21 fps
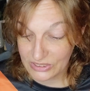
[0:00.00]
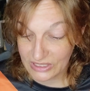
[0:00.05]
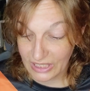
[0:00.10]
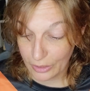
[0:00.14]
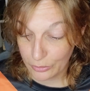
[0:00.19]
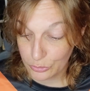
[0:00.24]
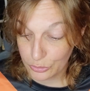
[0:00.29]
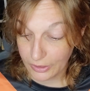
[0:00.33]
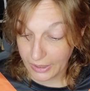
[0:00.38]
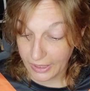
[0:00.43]

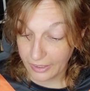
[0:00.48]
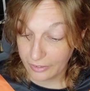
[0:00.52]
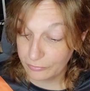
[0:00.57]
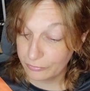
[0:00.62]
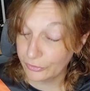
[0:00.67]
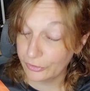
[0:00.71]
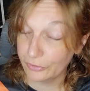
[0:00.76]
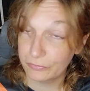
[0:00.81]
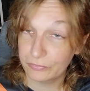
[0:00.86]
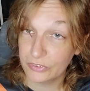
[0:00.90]
soundtrack
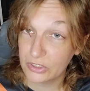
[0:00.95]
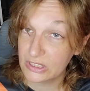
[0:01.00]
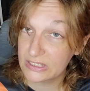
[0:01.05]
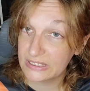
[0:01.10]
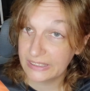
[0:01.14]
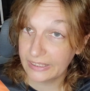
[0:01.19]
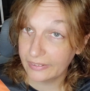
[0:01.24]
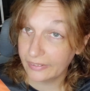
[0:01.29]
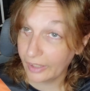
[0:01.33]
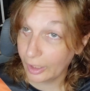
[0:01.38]
for the
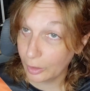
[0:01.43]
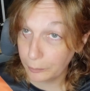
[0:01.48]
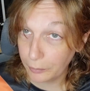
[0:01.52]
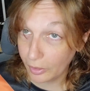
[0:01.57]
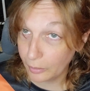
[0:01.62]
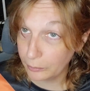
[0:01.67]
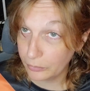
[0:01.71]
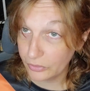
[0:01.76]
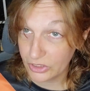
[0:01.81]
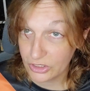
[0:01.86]
first thing I
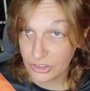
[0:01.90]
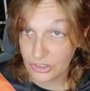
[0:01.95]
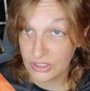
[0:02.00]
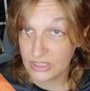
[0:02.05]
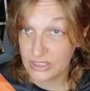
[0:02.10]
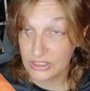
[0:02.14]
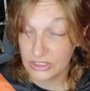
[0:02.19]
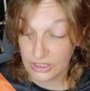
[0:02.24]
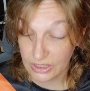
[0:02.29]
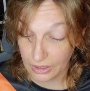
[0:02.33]
published
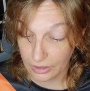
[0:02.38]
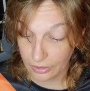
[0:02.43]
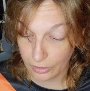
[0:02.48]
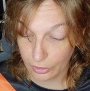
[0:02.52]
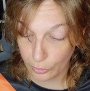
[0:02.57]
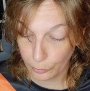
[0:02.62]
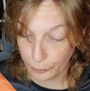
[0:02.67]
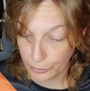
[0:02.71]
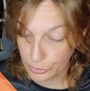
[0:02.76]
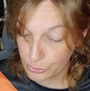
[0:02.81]
this
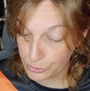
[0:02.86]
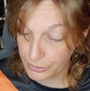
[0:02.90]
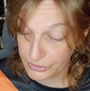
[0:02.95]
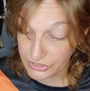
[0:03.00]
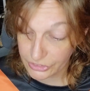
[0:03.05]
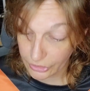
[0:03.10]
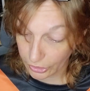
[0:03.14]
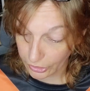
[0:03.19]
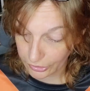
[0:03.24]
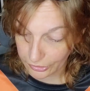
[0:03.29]
year, which
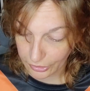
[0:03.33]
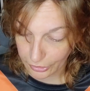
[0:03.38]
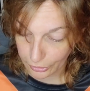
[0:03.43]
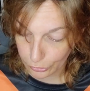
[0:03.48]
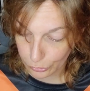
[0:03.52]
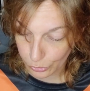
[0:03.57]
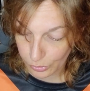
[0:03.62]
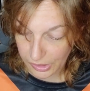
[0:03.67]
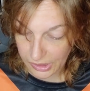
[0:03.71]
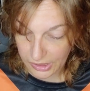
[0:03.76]
was Arctic
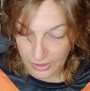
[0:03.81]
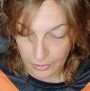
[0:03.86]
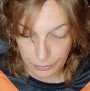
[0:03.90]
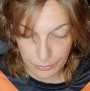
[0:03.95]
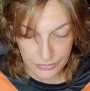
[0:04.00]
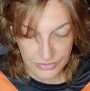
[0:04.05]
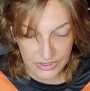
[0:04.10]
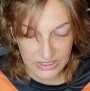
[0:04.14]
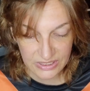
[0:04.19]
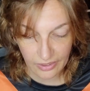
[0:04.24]

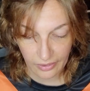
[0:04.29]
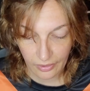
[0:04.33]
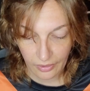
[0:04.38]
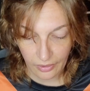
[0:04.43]
Dreams.